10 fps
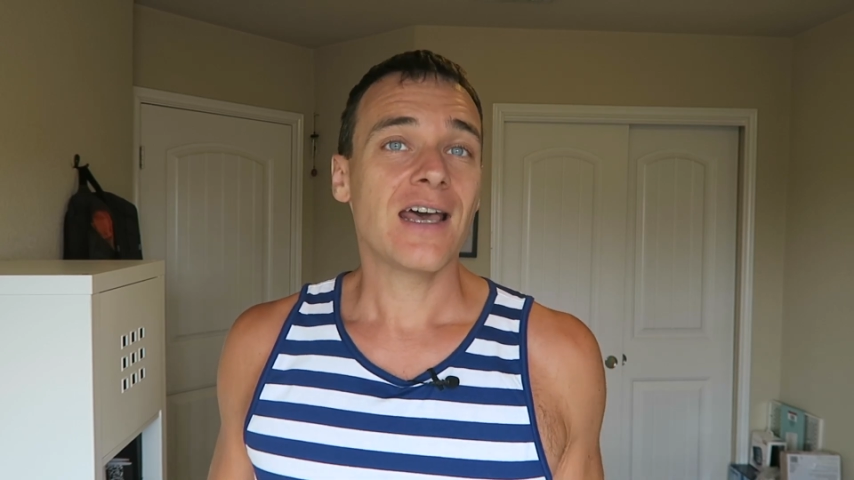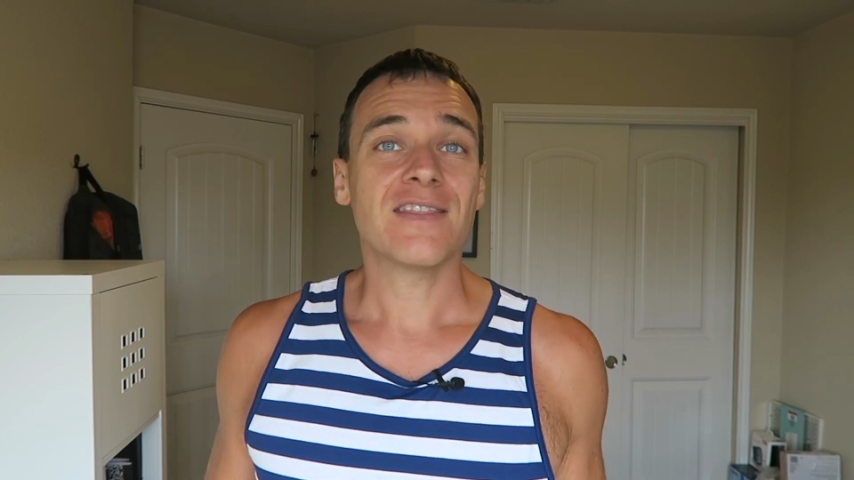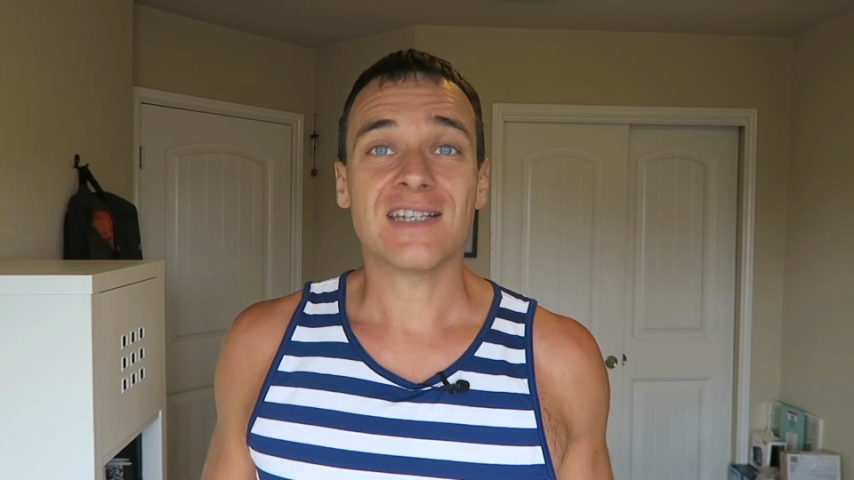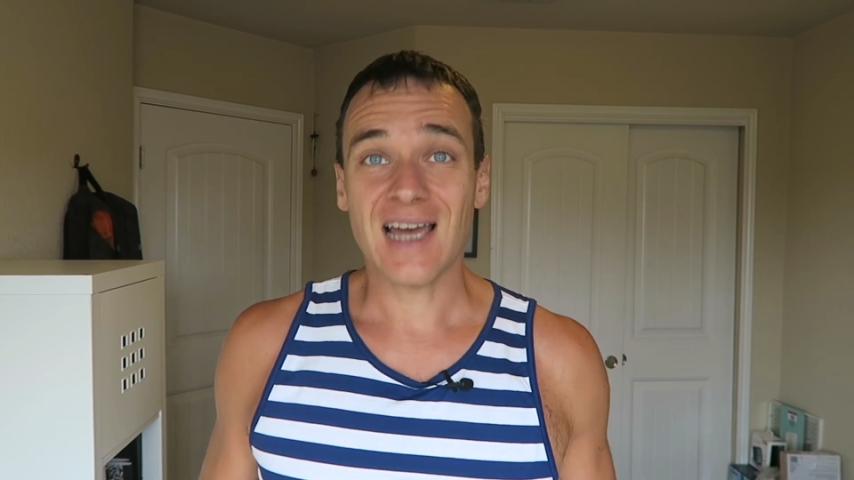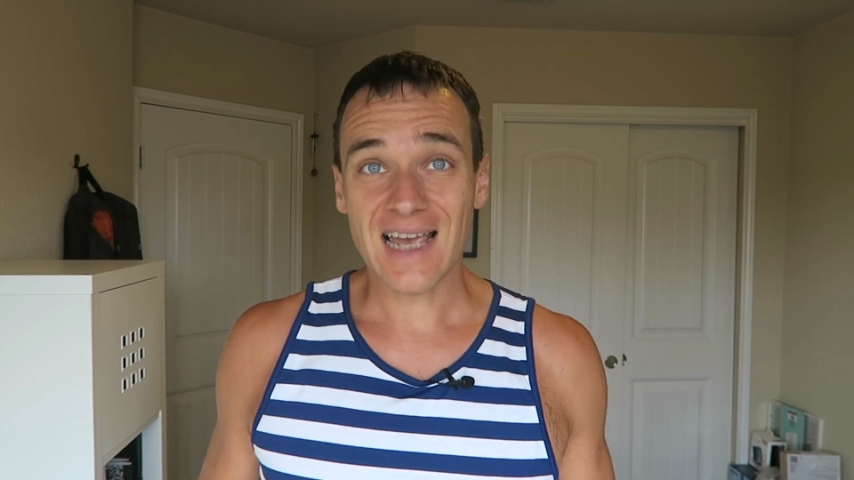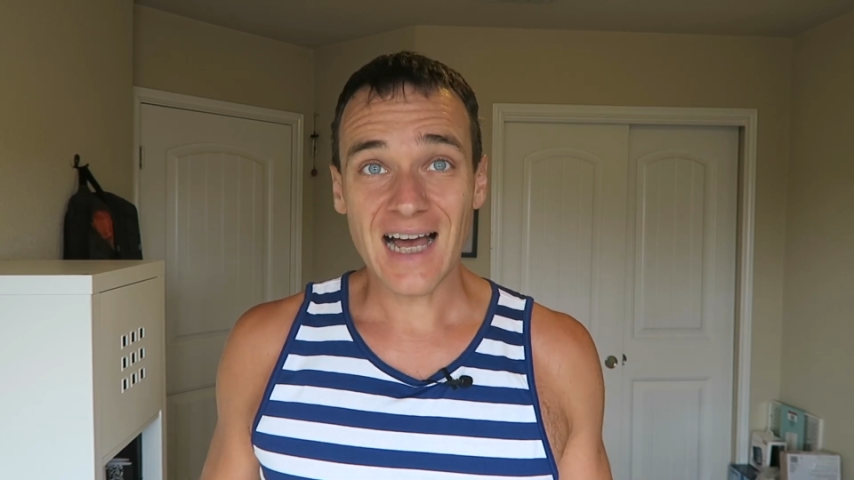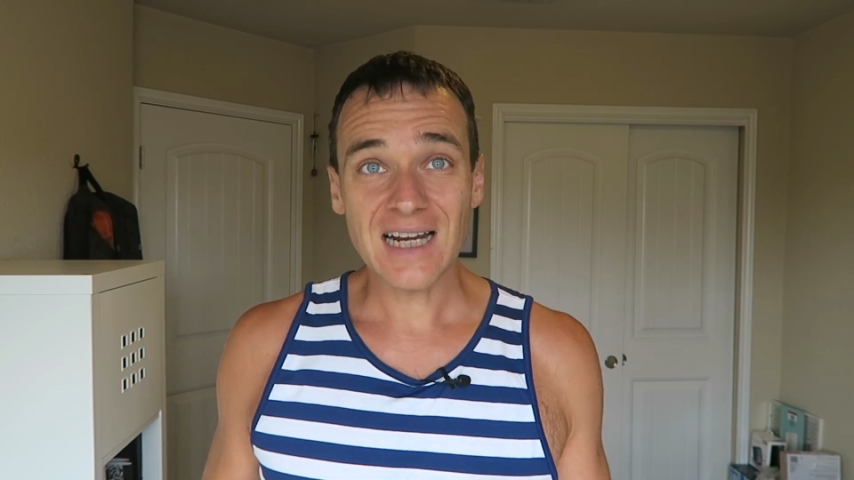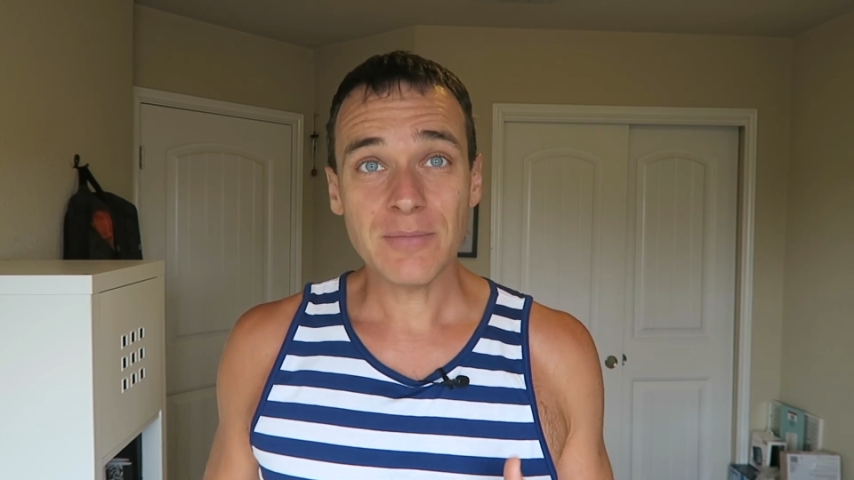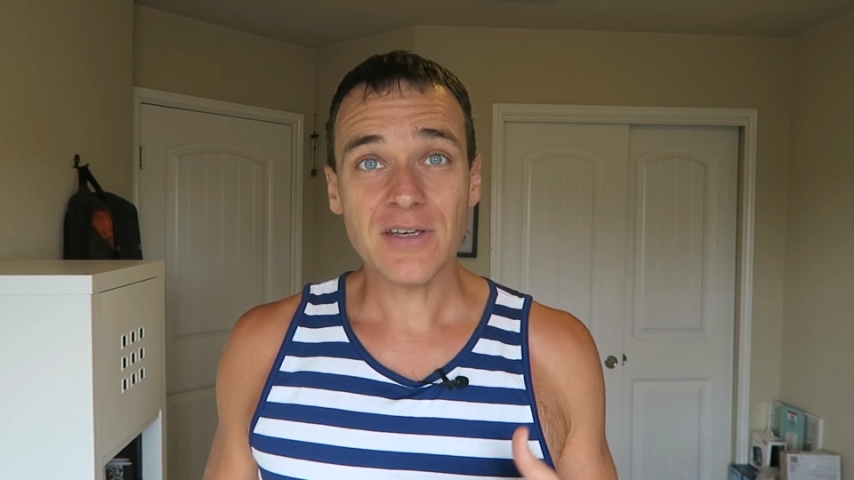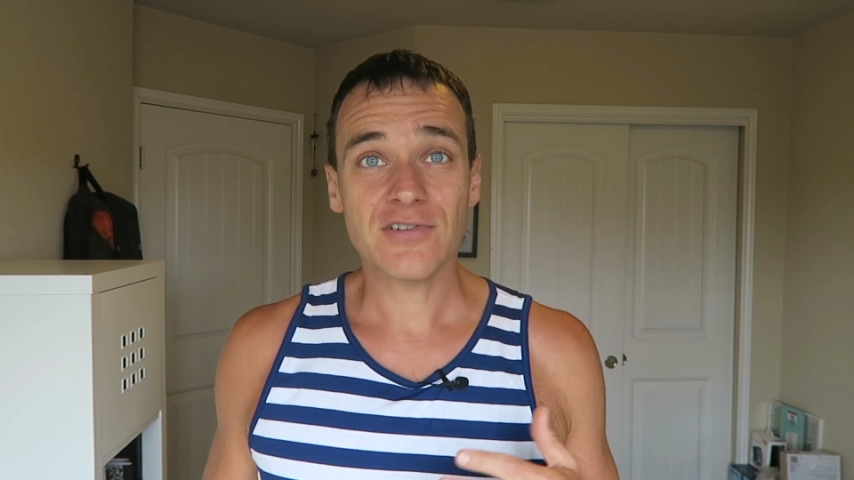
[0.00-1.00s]
The
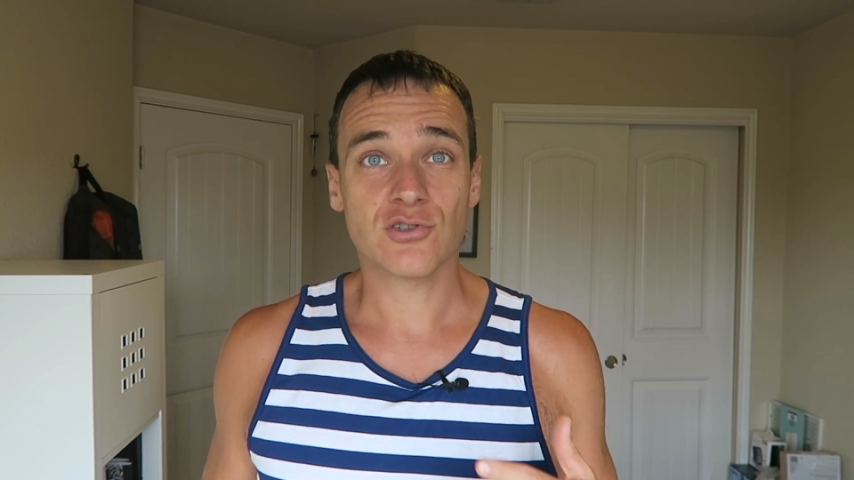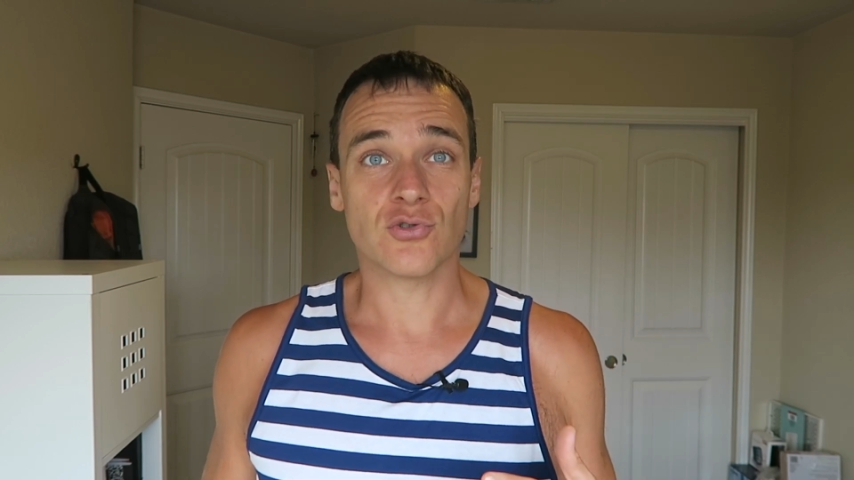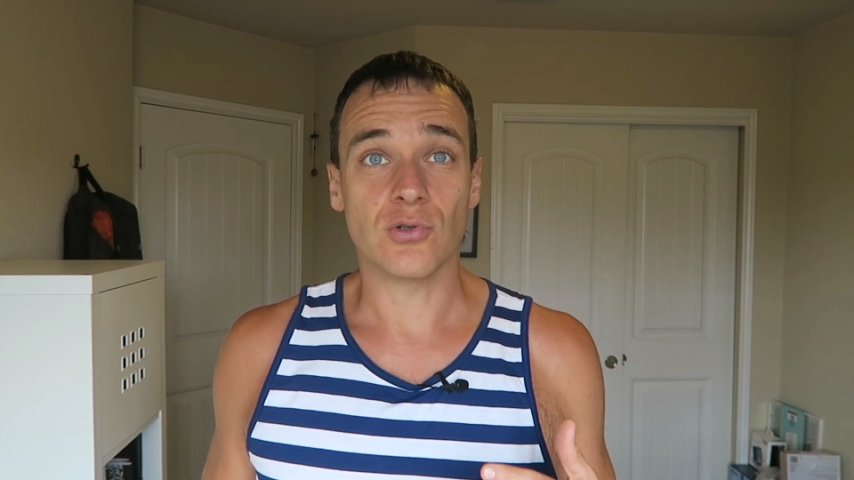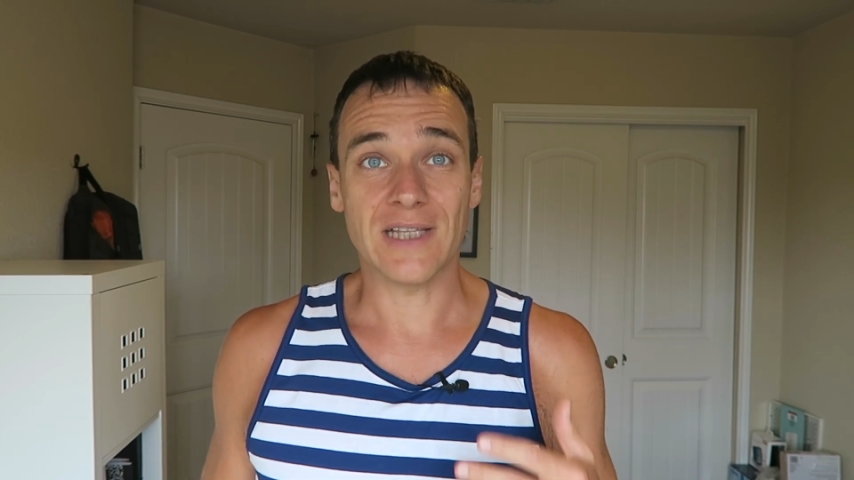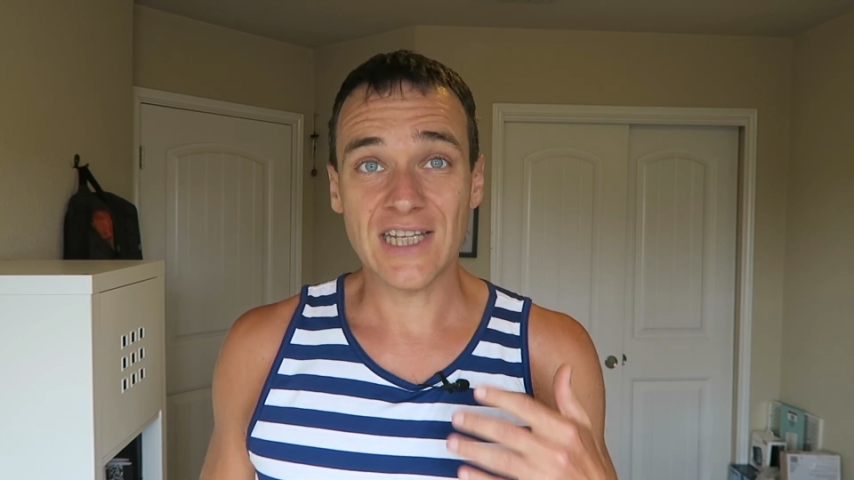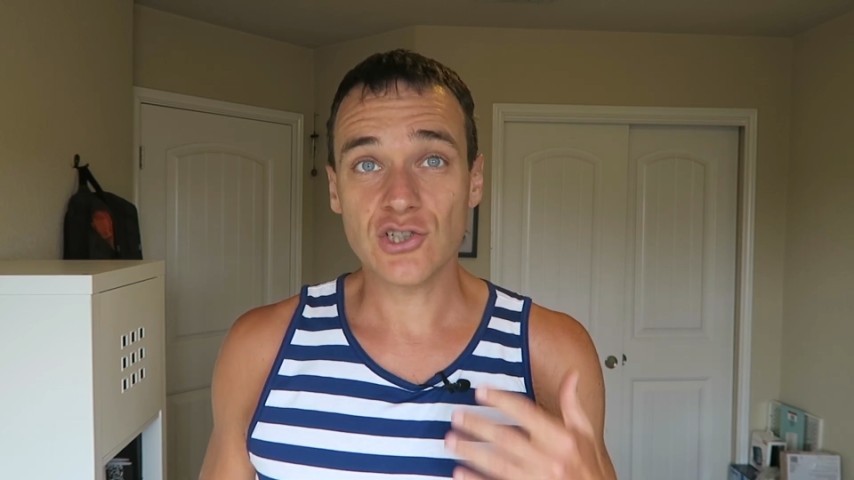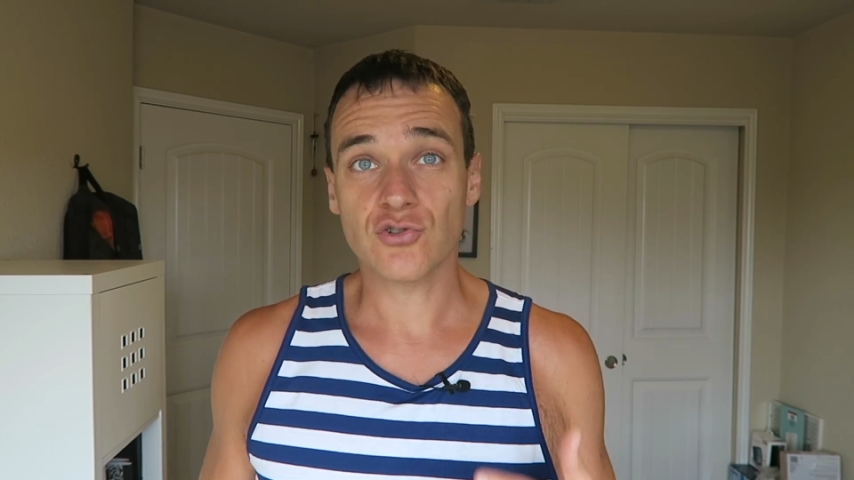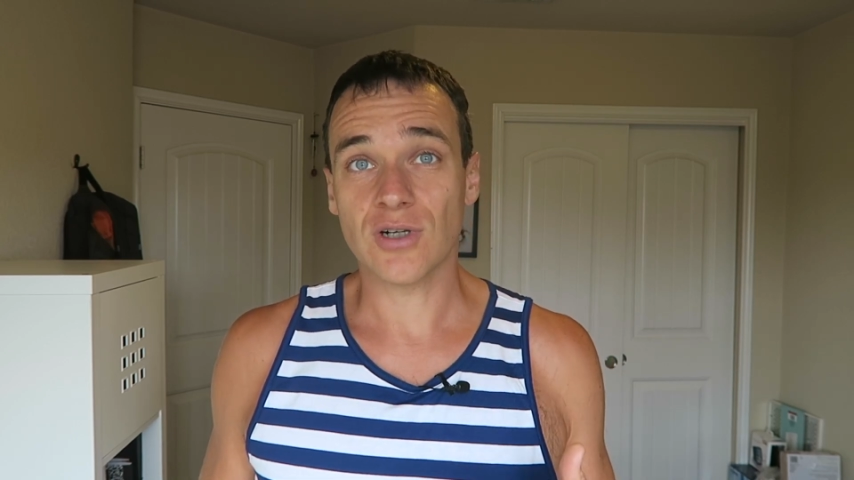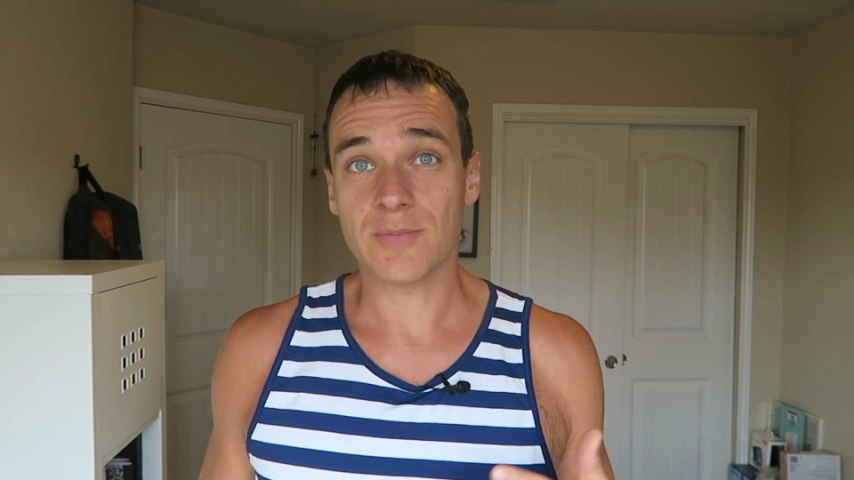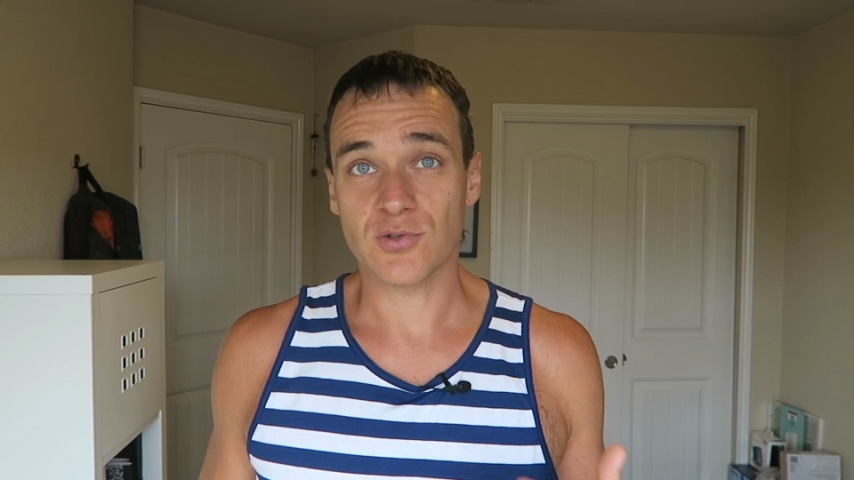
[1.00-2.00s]
dichotomy of control
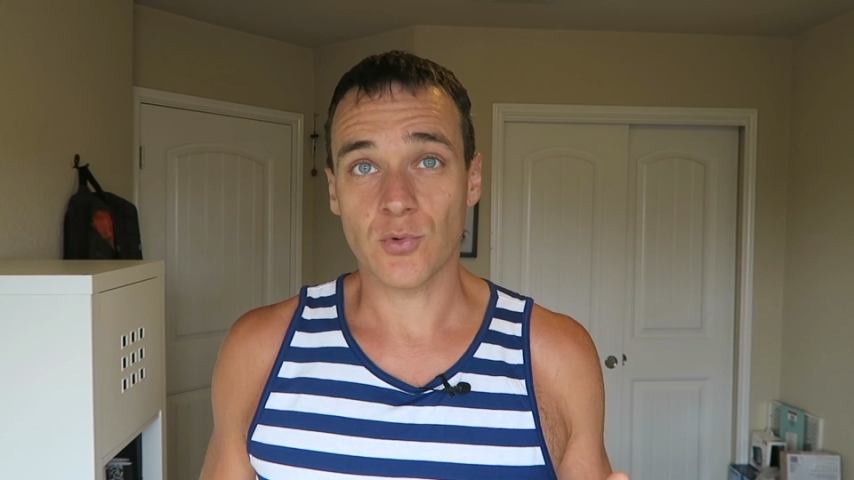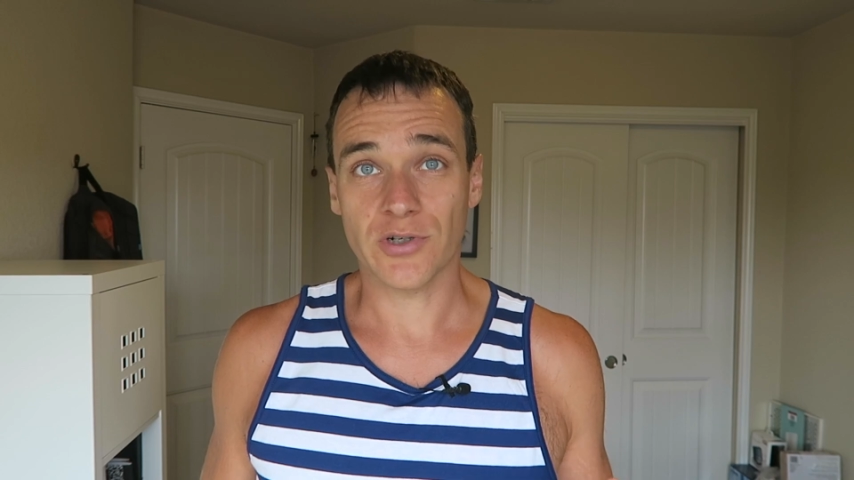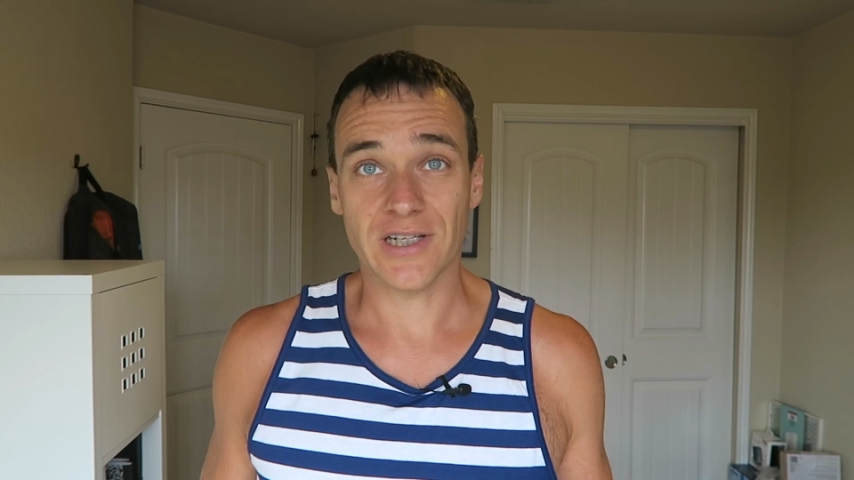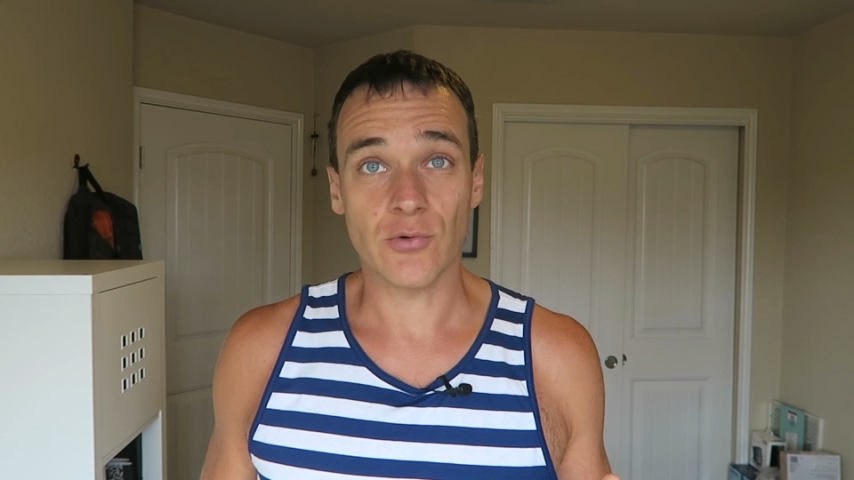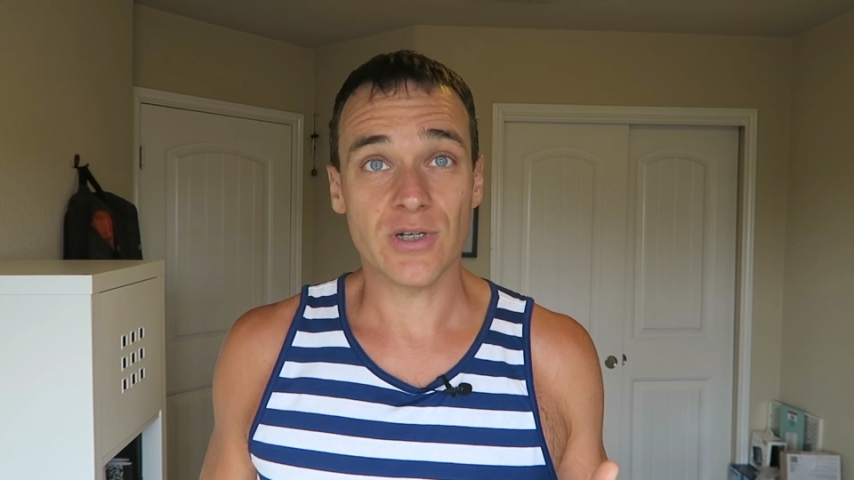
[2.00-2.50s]
interrupts worrying,